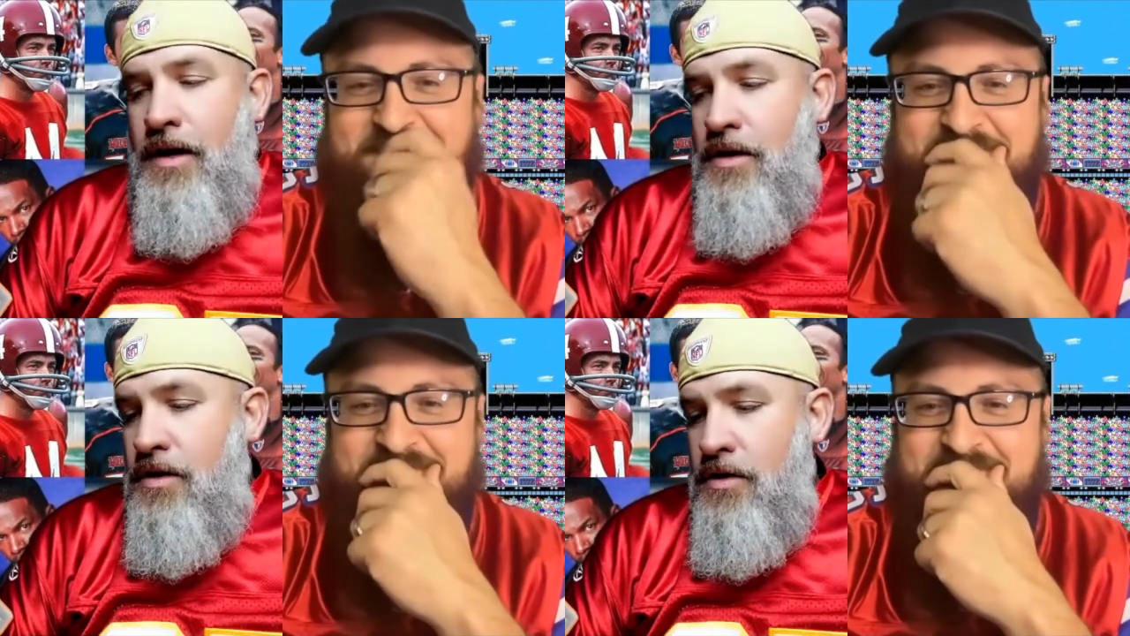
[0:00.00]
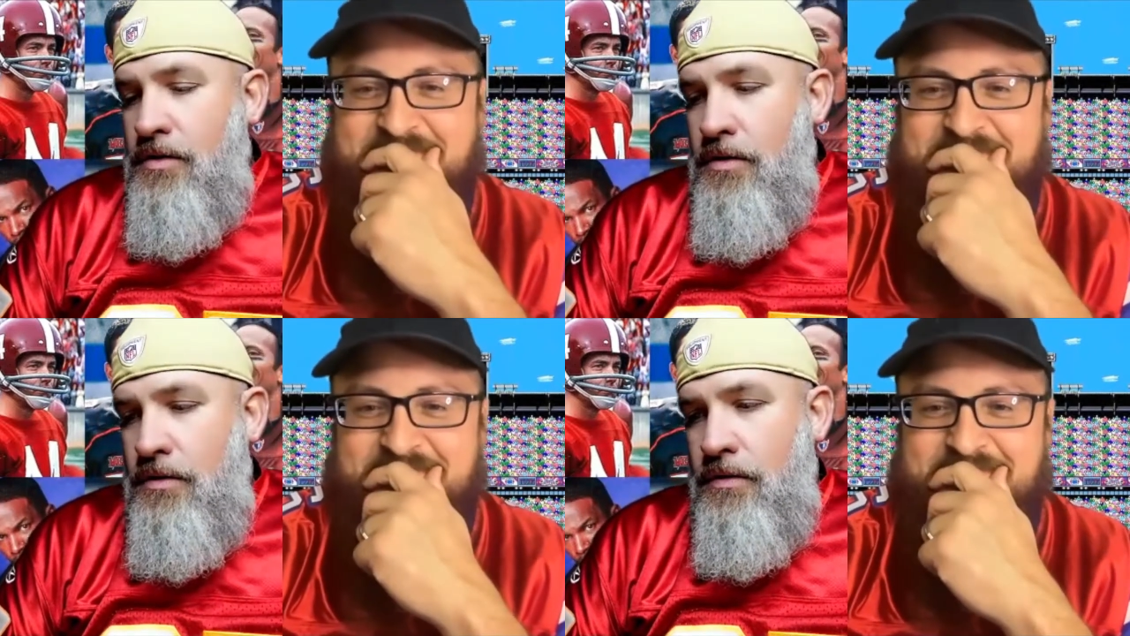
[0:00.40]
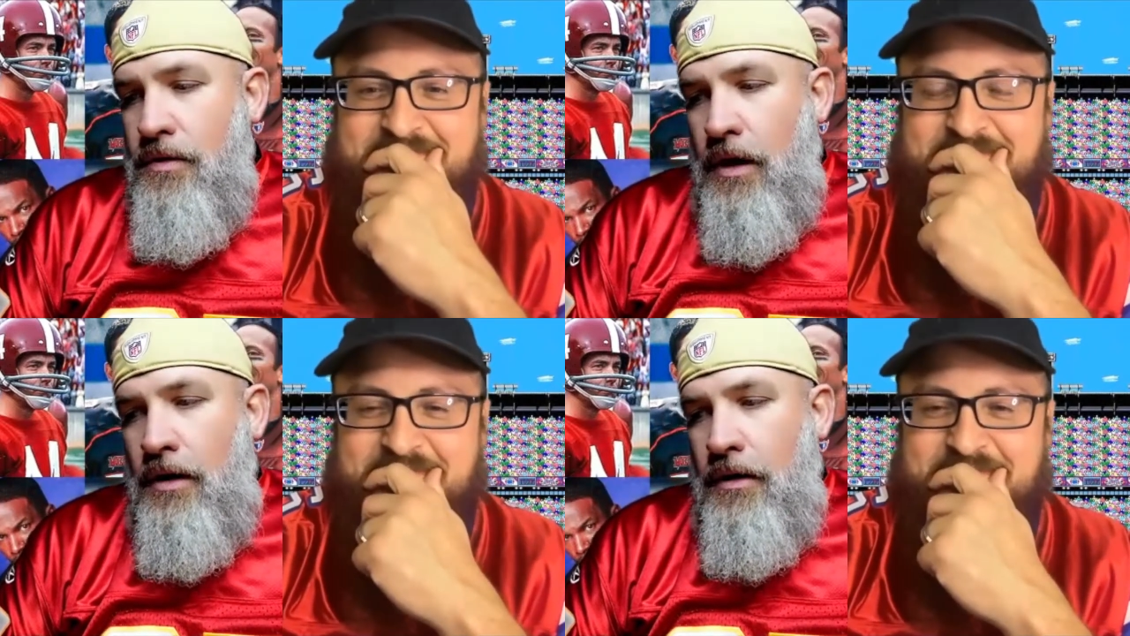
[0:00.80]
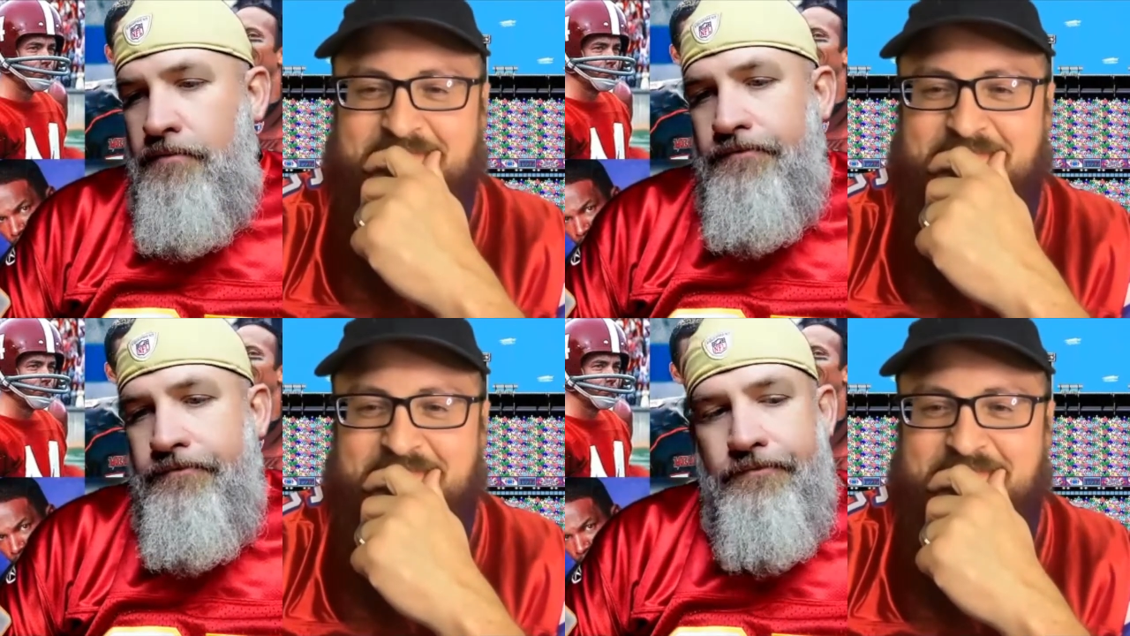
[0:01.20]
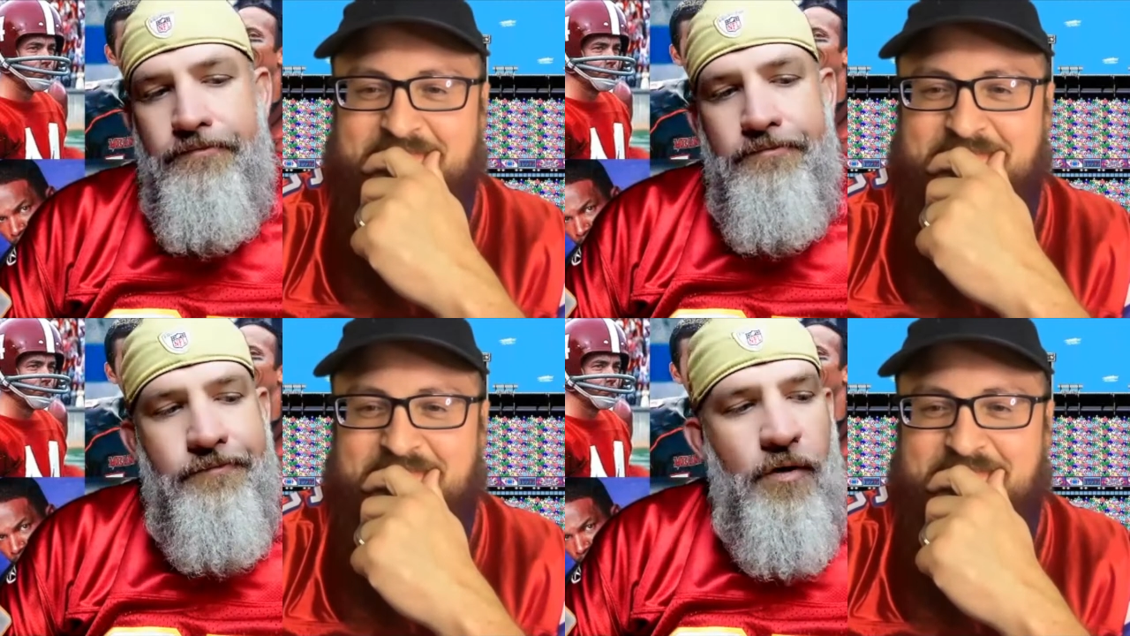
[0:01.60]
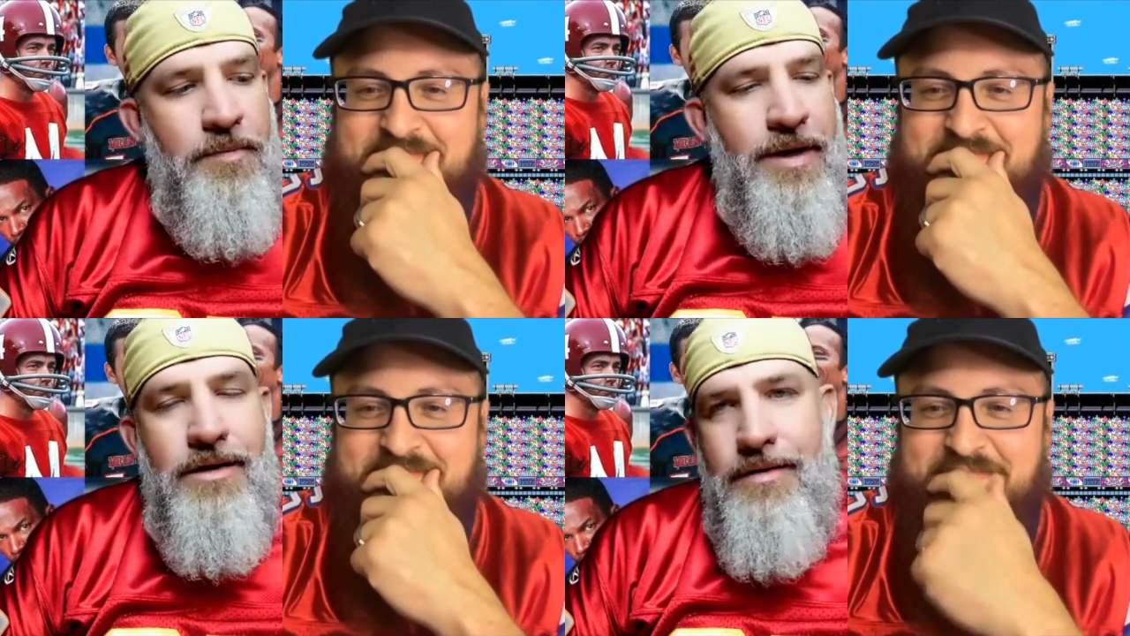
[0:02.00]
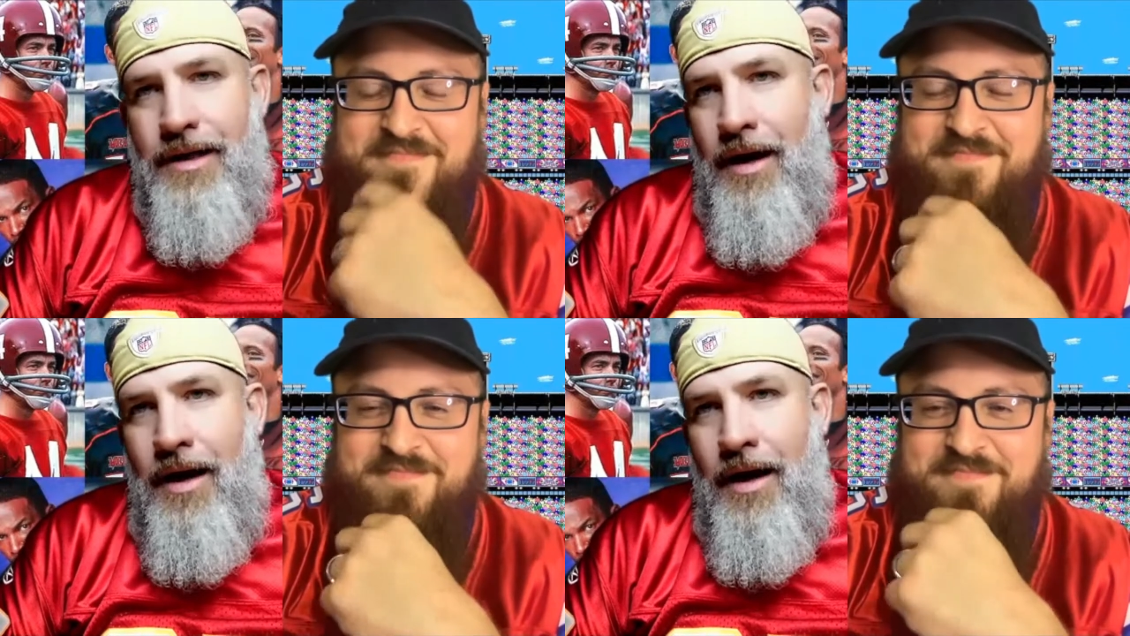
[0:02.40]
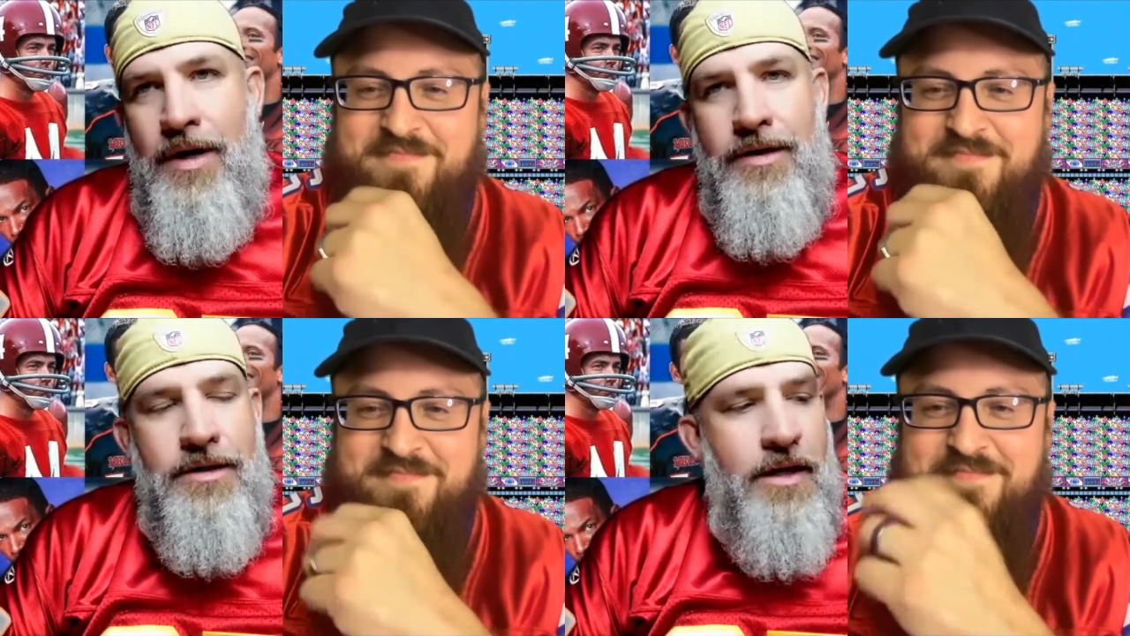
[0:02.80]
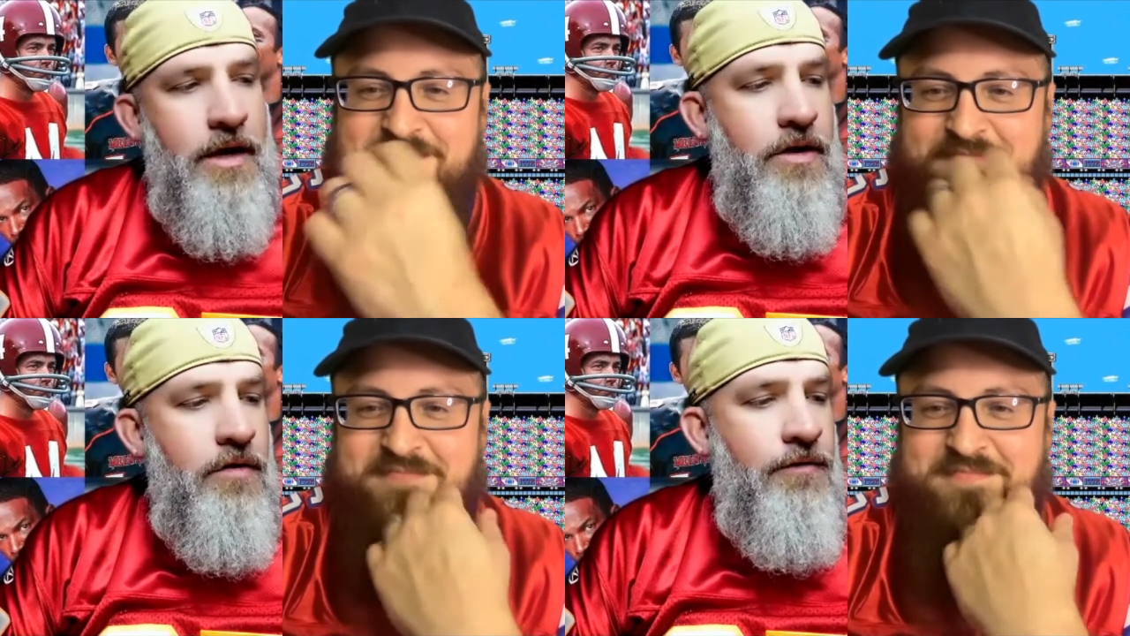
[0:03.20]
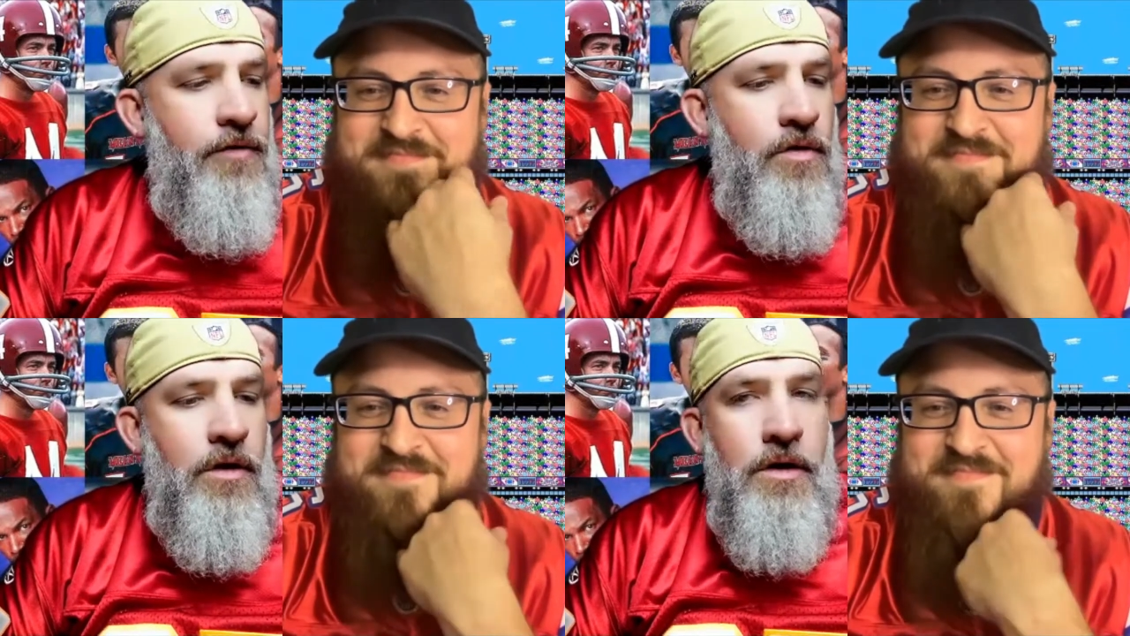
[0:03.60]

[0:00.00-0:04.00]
Speaker 1: you um, for being in the comments. Thank you for